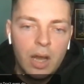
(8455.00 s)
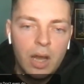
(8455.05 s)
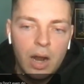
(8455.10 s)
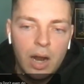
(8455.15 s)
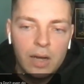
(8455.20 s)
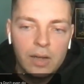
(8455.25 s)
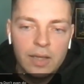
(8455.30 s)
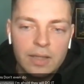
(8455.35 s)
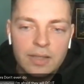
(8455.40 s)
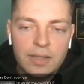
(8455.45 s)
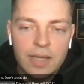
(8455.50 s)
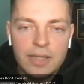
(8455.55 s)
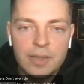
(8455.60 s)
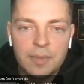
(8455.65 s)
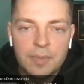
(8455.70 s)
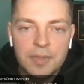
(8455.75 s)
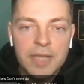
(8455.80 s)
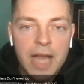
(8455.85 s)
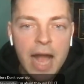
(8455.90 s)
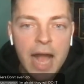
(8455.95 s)
All right, let's get
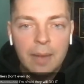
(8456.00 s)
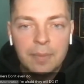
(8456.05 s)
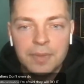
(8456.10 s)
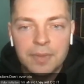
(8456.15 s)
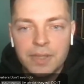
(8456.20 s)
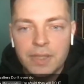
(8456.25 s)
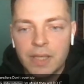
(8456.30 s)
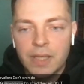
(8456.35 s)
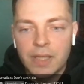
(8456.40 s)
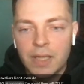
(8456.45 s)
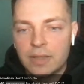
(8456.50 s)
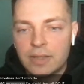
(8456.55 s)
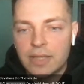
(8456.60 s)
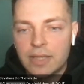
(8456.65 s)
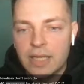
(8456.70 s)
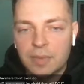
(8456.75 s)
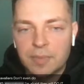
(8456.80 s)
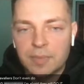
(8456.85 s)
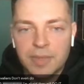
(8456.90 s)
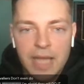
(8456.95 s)
some stops.
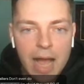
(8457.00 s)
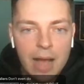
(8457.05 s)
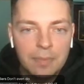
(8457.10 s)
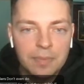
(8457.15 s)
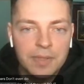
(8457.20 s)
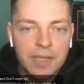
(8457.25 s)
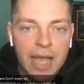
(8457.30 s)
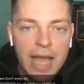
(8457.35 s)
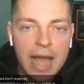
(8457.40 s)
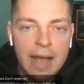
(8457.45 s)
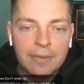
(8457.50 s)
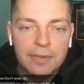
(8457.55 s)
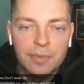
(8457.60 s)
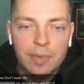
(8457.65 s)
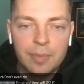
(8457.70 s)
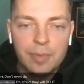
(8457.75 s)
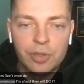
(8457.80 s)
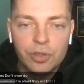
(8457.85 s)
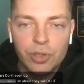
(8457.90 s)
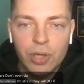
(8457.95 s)
Cavs.
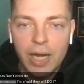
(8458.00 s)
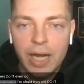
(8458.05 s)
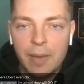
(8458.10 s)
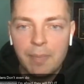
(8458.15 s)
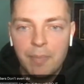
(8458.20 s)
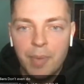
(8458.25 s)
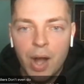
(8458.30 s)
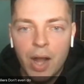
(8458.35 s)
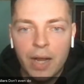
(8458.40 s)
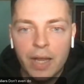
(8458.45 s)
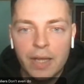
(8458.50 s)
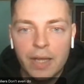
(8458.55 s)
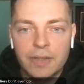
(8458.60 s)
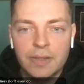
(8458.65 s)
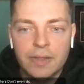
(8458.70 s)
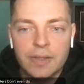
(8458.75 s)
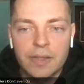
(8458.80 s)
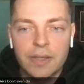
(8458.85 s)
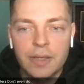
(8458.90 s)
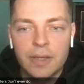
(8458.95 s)
We've been trading
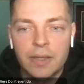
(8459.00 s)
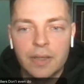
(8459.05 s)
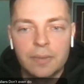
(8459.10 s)
buckets.